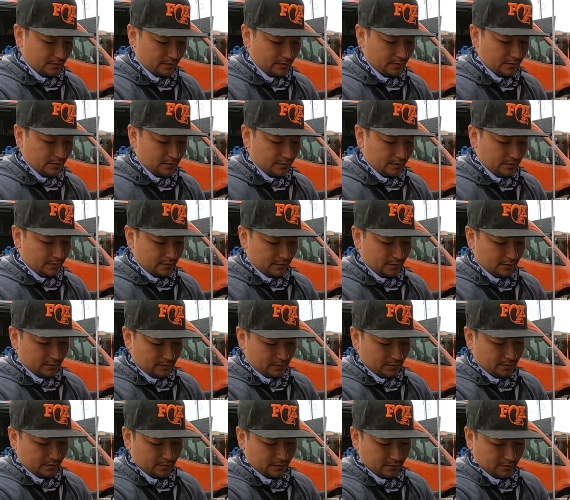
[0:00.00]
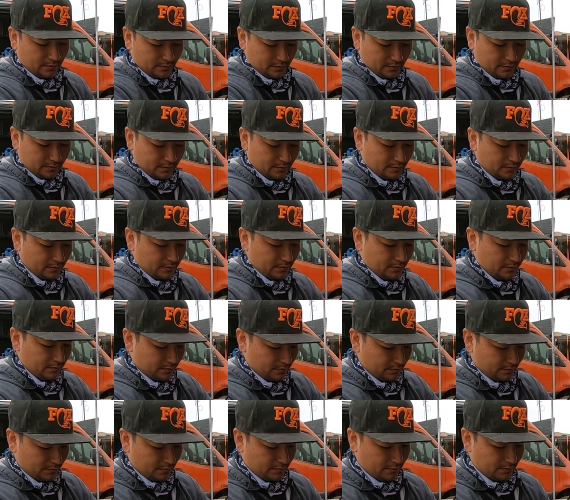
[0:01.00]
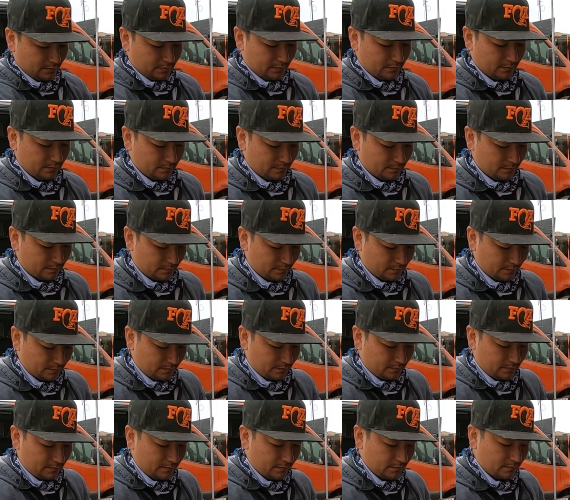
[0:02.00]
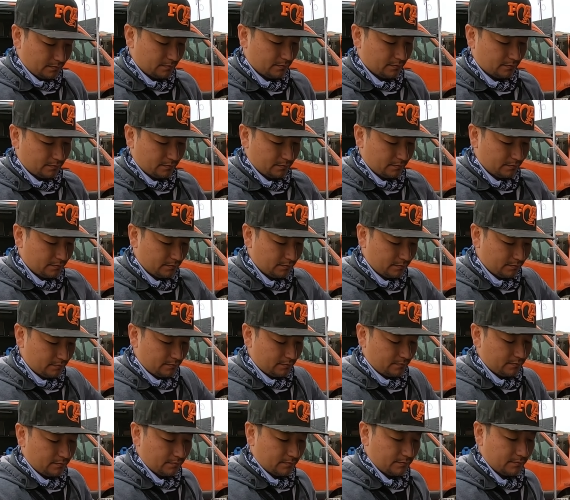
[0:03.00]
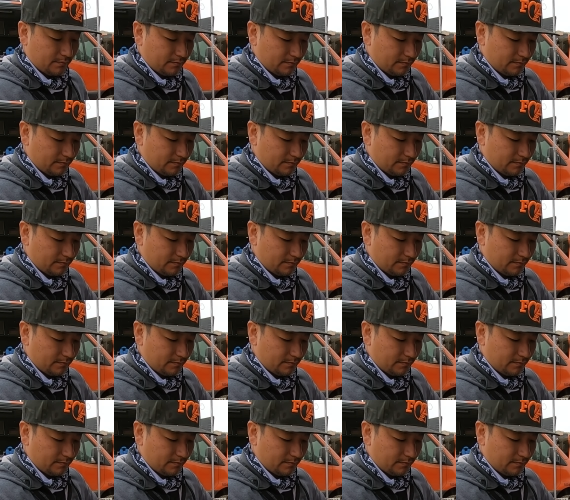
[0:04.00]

Nothing is said.